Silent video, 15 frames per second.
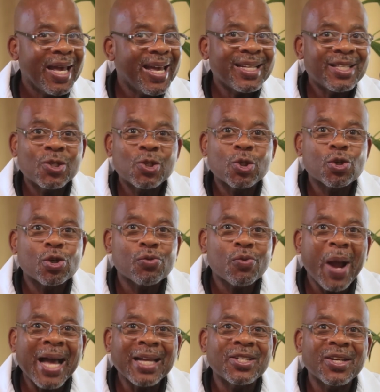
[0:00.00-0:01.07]
It's
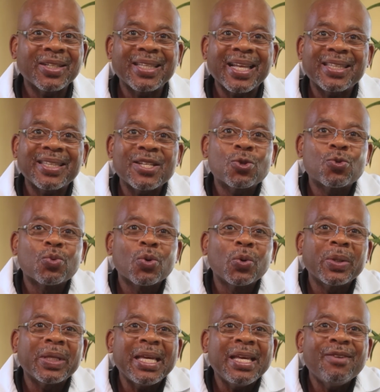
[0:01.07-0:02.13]
tragic that this
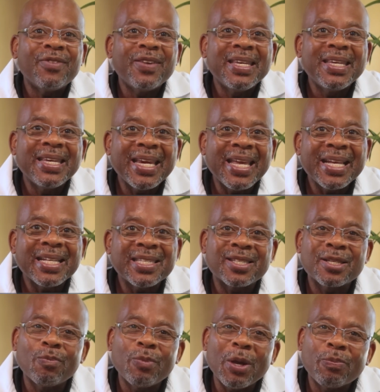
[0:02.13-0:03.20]
rule even needs
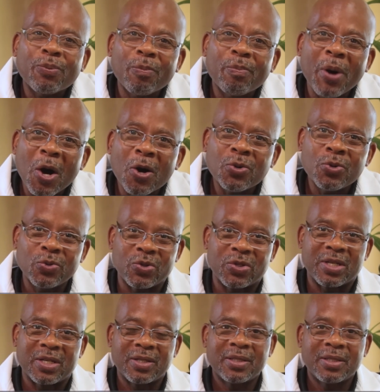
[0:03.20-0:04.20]
to be proposed.